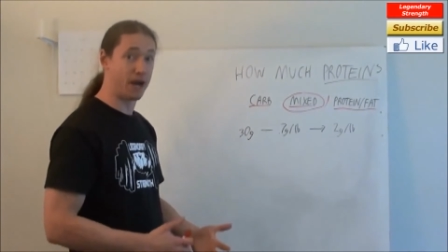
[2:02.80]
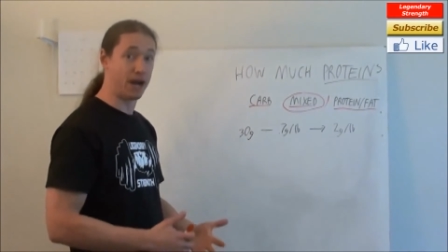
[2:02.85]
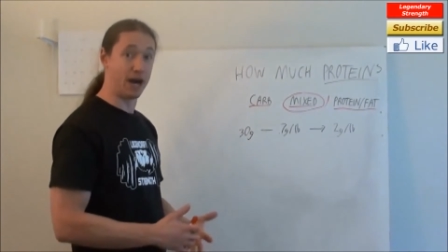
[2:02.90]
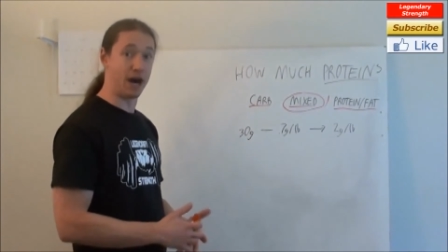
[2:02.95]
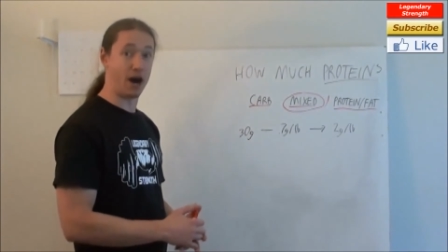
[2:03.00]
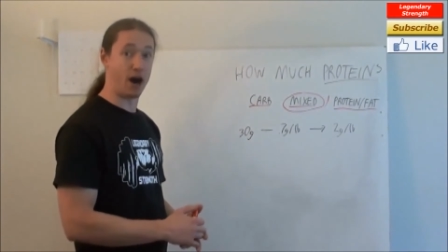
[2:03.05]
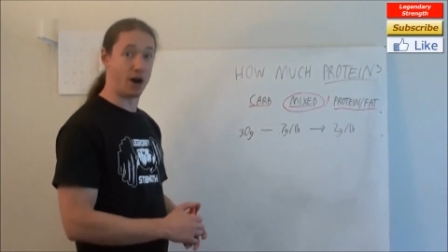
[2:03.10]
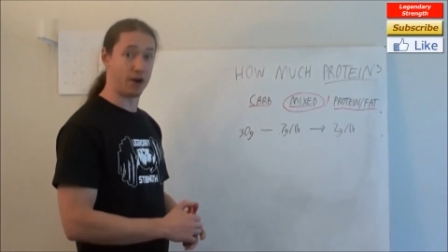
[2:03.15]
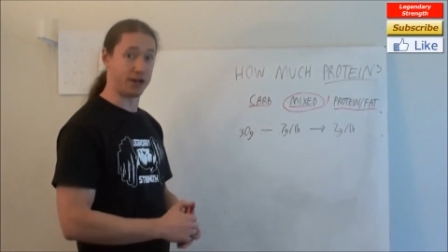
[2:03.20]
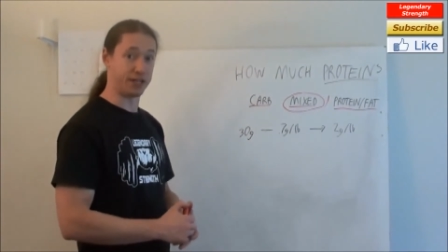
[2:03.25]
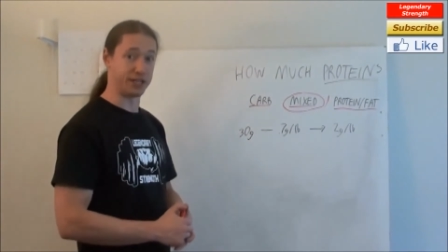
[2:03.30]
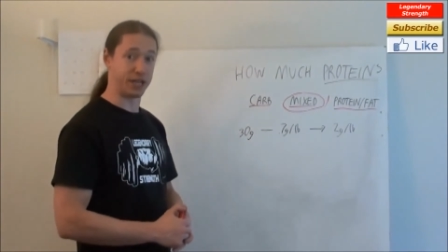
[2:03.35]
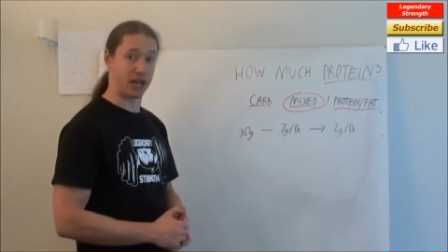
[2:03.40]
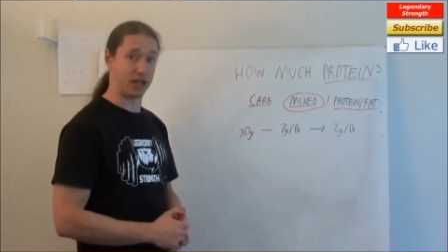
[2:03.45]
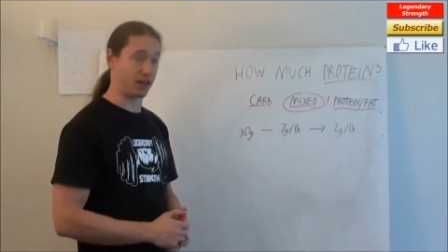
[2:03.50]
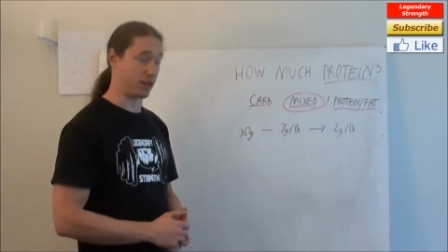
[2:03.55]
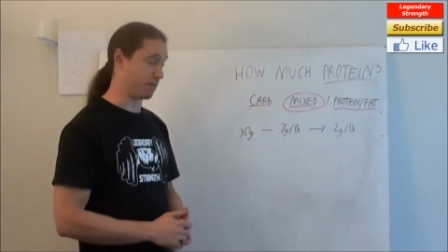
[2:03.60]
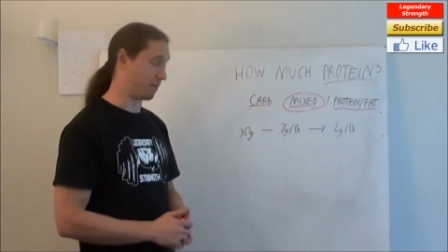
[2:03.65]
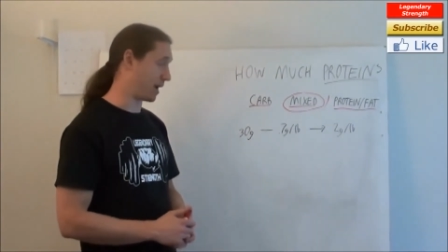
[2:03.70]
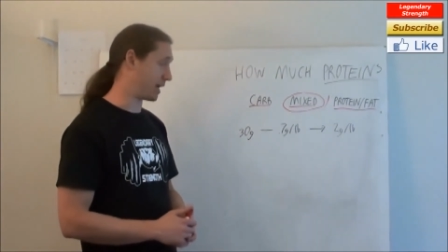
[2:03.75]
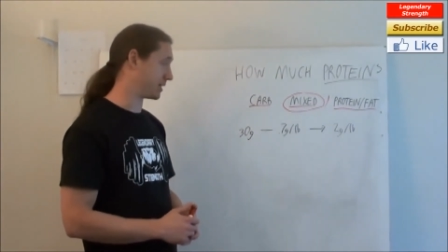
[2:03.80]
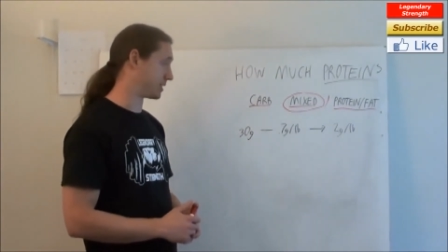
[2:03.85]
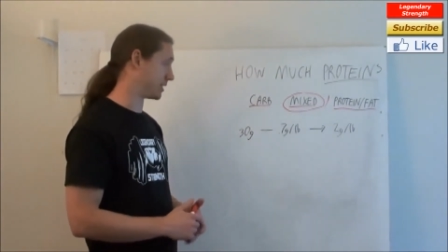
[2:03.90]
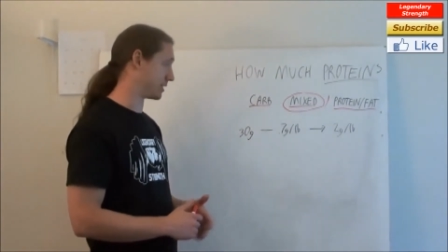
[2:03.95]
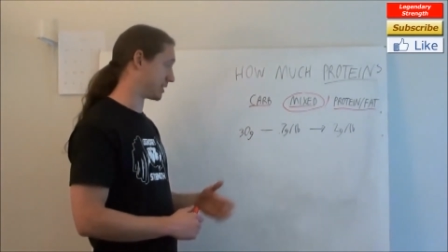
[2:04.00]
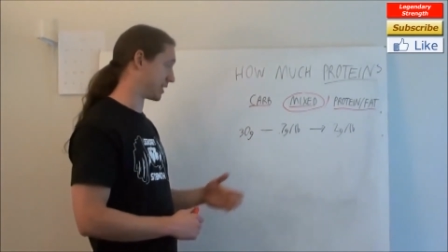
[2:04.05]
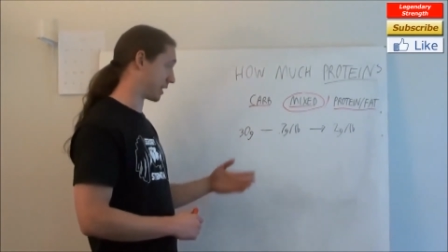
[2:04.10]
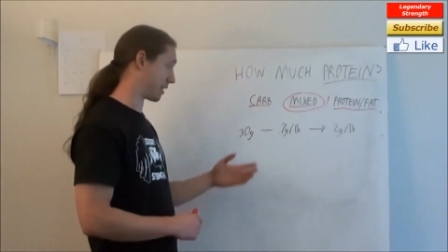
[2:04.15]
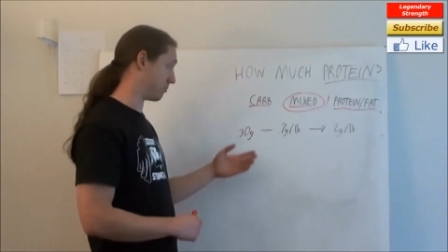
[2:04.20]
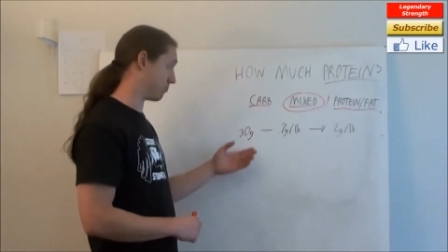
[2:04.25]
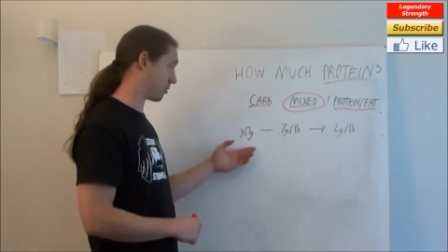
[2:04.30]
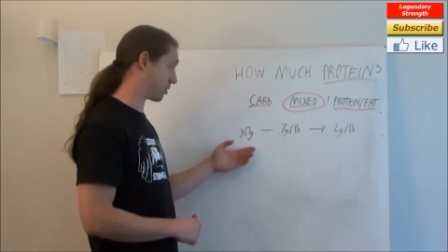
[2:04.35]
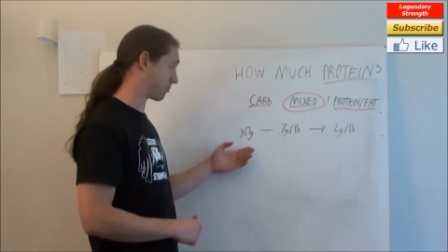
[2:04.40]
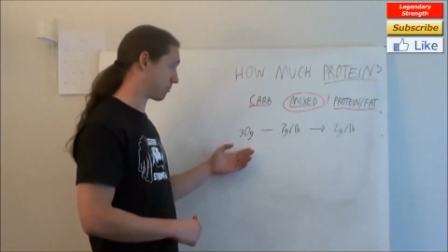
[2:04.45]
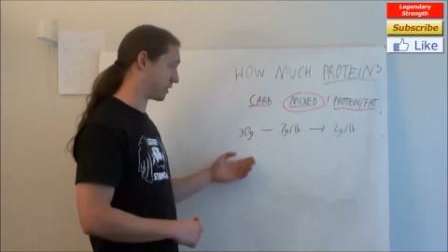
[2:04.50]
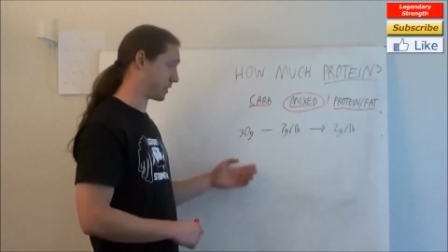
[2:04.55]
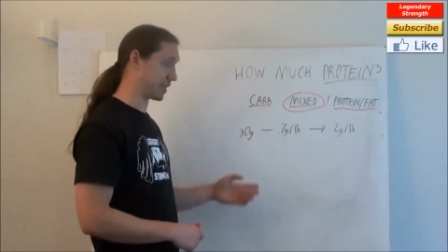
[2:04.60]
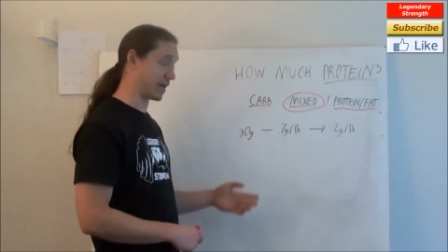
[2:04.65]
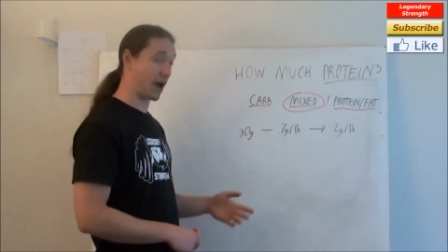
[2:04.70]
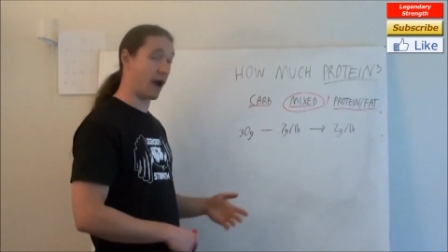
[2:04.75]
on a daily basis. It can
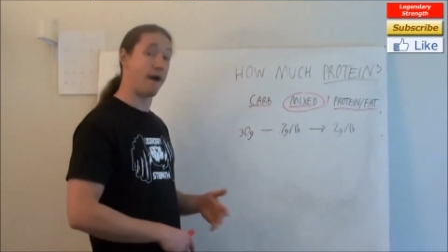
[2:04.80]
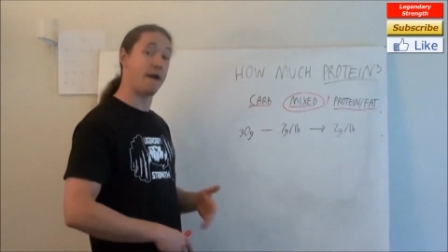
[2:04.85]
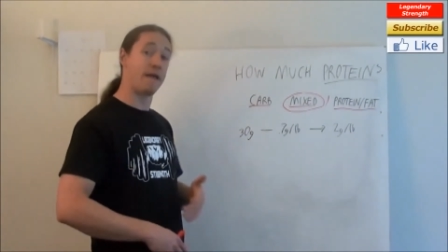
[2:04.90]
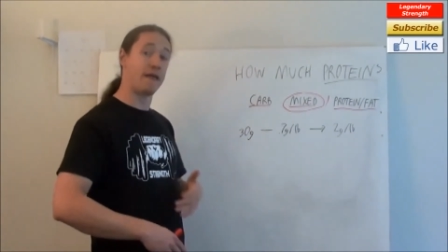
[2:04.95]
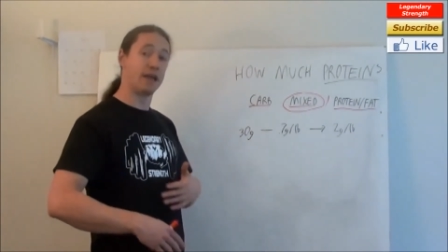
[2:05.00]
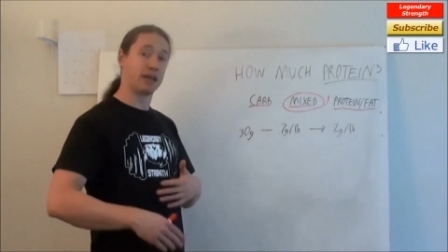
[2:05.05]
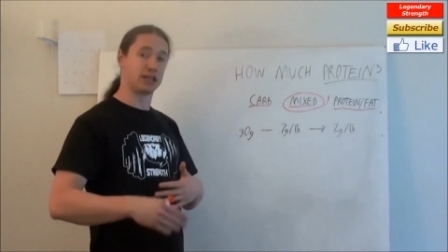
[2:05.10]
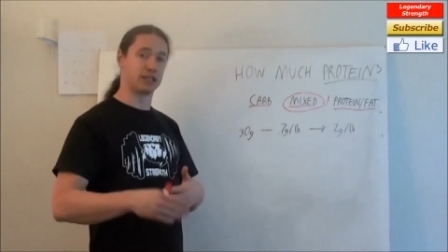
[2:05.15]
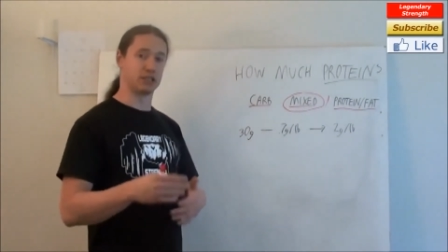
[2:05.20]
work with that